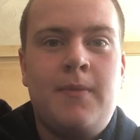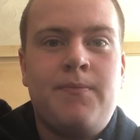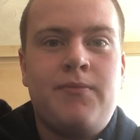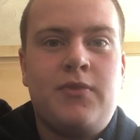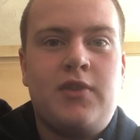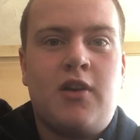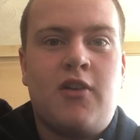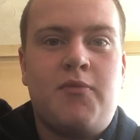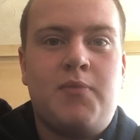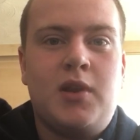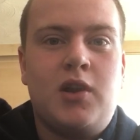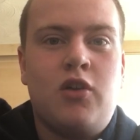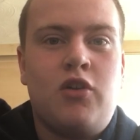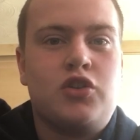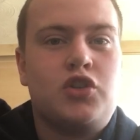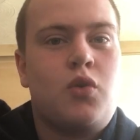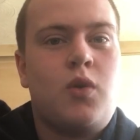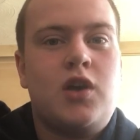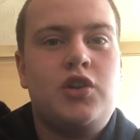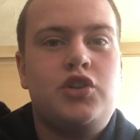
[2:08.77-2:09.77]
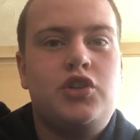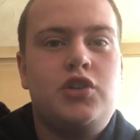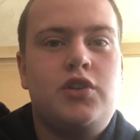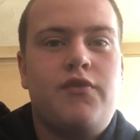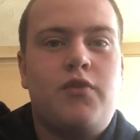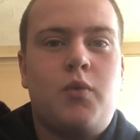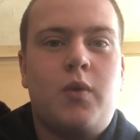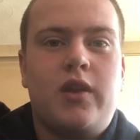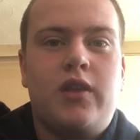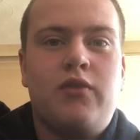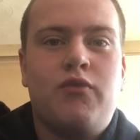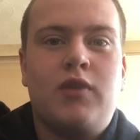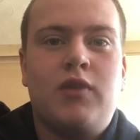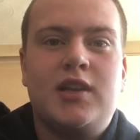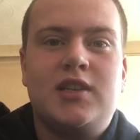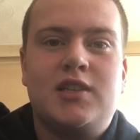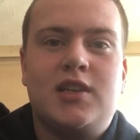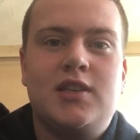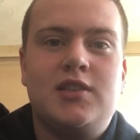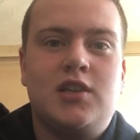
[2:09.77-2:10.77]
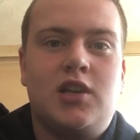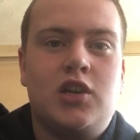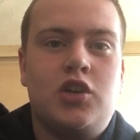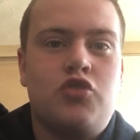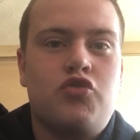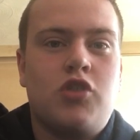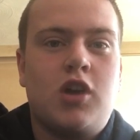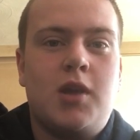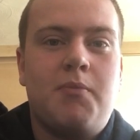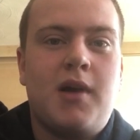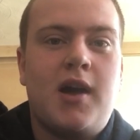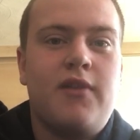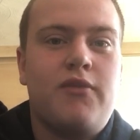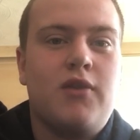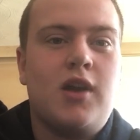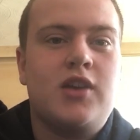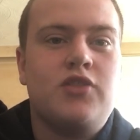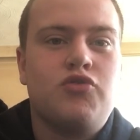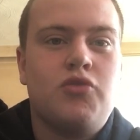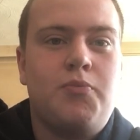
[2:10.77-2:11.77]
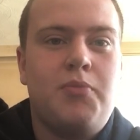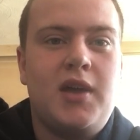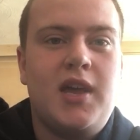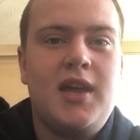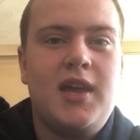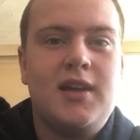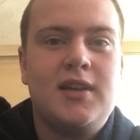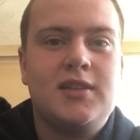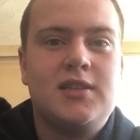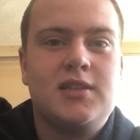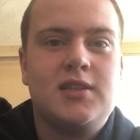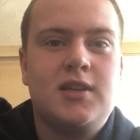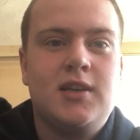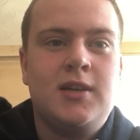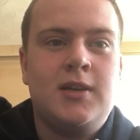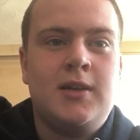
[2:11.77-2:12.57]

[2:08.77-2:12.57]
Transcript: There have been lots of questions over whether the Redskins are going to trade back for extra picks,